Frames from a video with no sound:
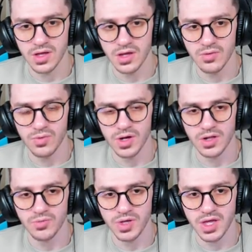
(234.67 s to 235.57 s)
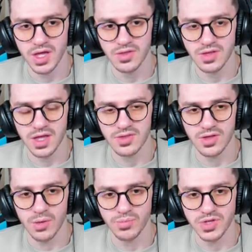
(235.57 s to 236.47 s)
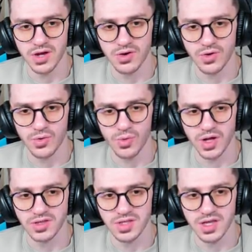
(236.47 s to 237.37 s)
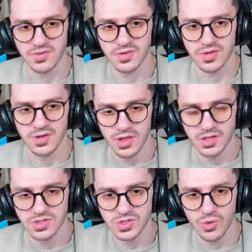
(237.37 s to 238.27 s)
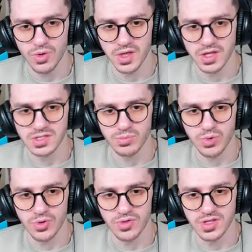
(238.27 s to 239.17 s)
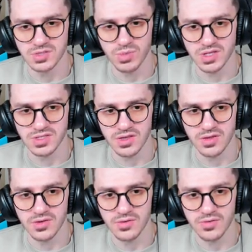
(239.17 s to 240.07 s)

Okay, well, we can't get up there quite yet. Let's go and explore this place then.